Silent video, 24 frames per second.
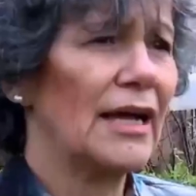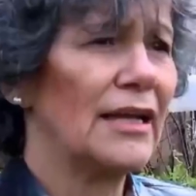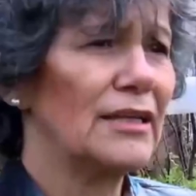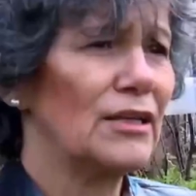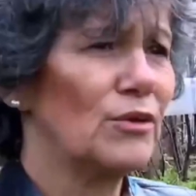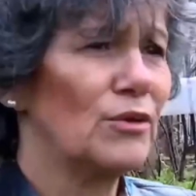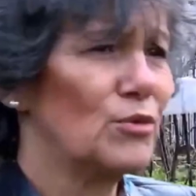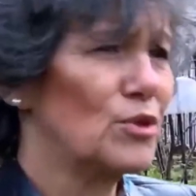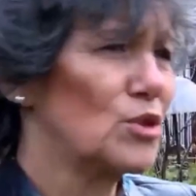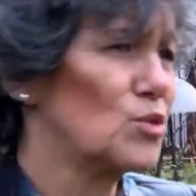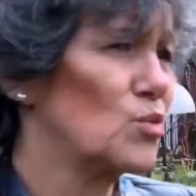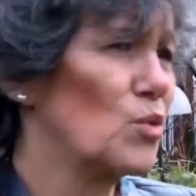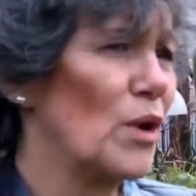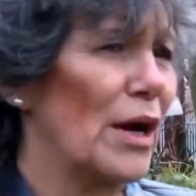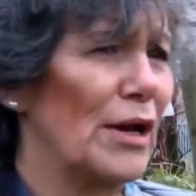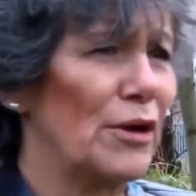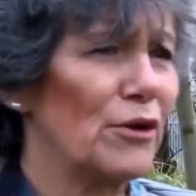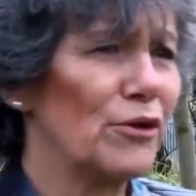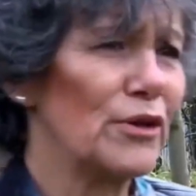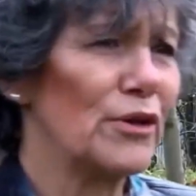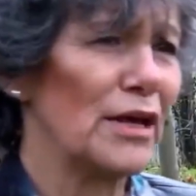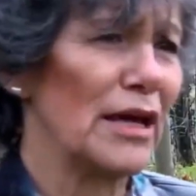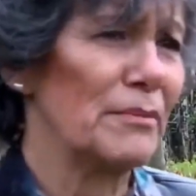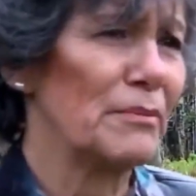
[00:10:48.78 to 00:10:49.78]
so it is
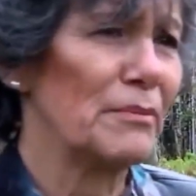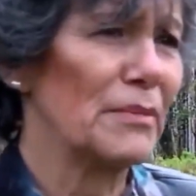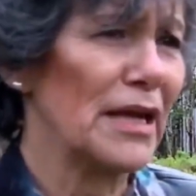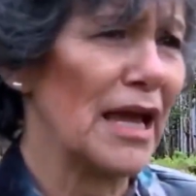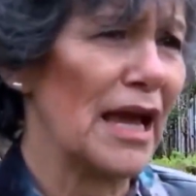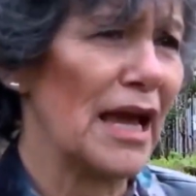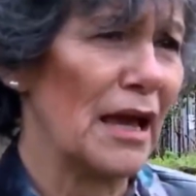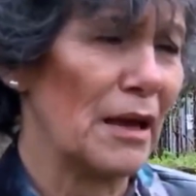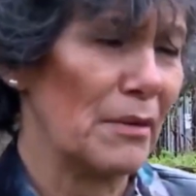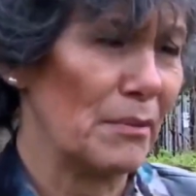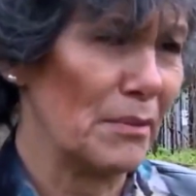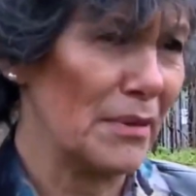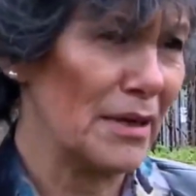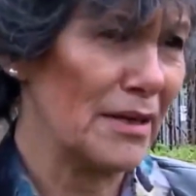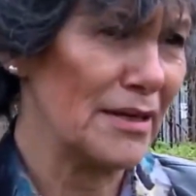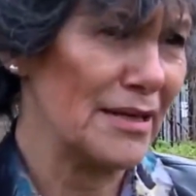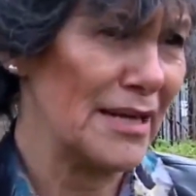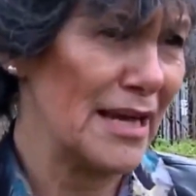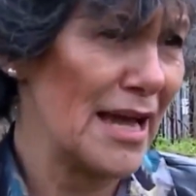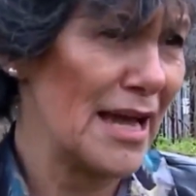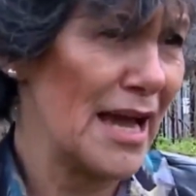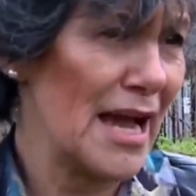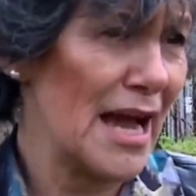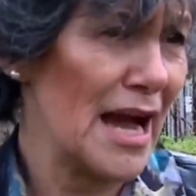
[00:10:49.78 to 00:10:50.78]
normal not to
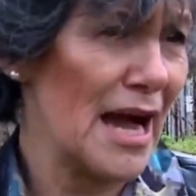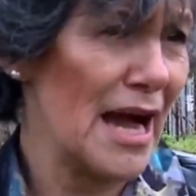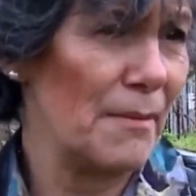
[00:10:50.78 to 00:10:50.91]
believe it.